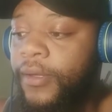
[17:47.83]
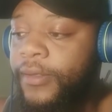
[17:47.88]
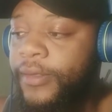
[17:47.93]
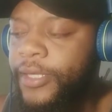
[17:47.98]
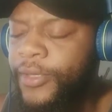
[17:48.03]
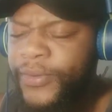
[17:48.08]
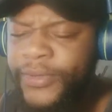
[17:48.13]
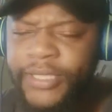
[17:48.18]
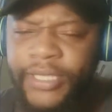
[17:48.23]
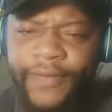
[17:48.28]

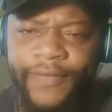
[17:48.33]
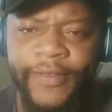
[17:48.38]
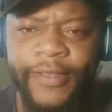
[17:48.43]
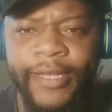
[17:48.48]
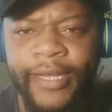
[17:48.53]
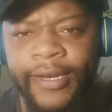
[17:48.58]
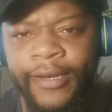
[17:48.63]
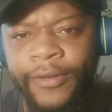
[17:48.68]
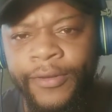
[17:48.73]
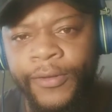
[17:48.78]
There was even
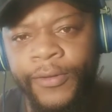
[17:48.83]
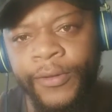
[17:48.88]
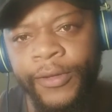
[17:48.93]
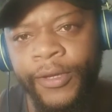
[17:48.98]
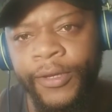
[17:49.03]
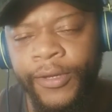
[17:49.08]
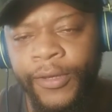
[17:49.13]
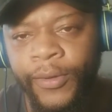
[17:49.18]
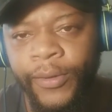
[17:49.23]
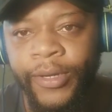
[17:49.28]
that little,
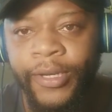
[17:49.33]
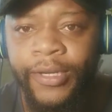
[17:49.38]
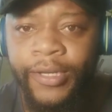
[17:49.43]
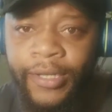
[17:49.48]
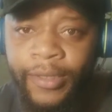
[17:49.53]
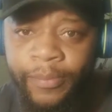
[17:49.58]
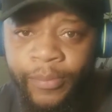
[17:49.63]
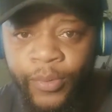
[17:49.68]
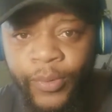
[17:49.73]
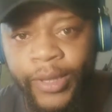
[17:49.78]

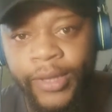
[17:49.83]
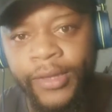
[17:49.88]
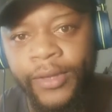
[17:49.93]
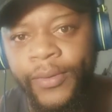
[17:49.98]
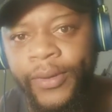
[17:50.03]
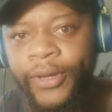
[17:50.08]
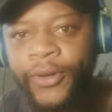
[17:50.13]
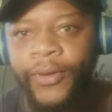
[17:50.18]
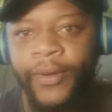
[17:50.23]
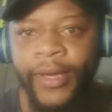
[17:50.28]
clip where they
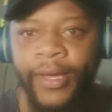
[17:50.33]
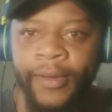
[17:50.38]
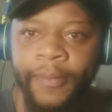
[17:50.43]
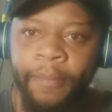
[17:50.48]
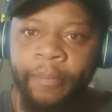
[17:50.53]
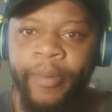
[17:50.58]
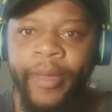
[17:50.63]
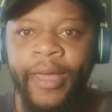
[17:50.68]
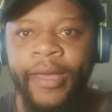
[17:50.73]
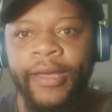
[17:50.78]
were going
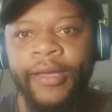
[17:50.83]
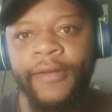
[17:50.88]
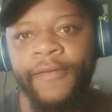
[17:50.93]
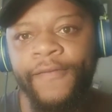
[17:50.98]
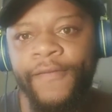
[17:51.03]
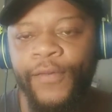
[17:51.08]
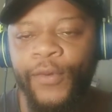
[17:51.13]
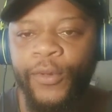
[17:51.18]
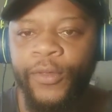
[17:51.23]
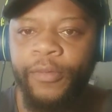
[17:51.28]
back and
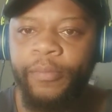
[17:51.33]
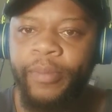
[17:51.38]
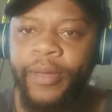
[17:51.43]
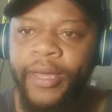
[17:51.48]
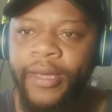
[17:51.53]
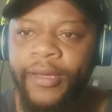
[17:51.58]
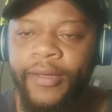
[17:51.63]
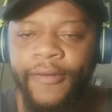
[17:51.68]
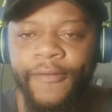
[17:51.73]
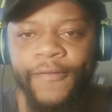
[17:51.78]
forth, at